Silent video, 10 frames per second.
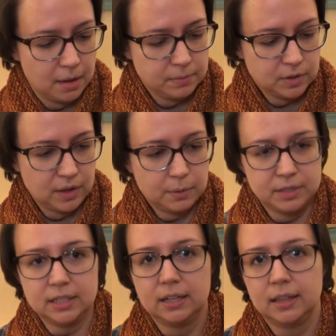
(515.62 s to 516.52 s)
So they were
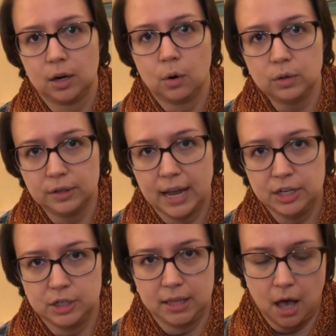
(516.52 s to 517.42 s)
still in their old
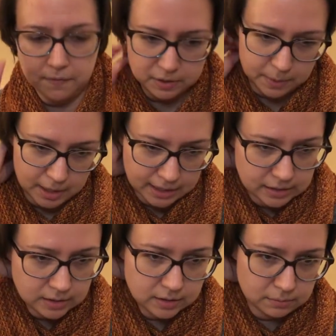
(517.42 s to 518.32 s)
location in the office park
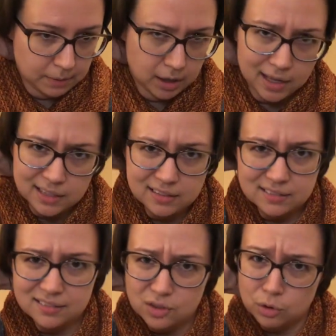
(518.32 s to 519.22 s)
in Smyrna,
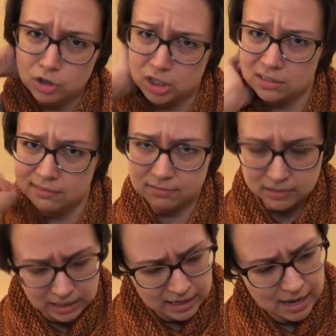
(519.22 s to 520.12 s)
Georgia.
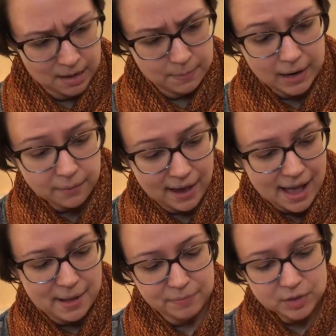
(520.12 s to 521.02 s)
But anyway,
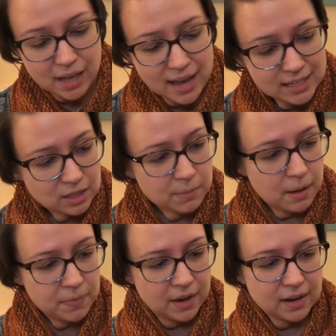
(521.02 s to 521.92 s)
so yeah, he took me
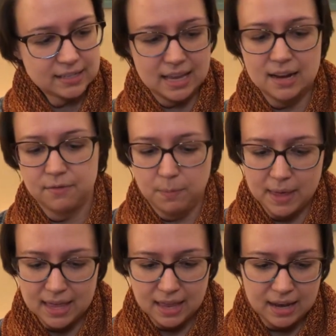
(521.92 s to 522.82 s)
up there because I had never
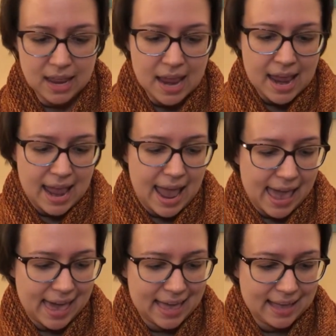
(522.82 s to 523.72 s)
been,
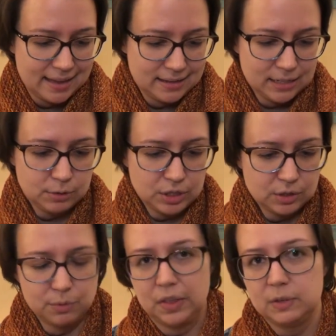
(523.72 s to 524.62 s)
and it was
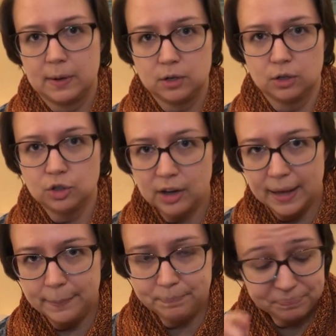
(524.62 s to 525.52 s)
just a really special
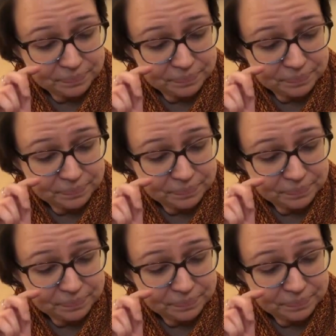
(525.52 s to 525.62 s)
trip.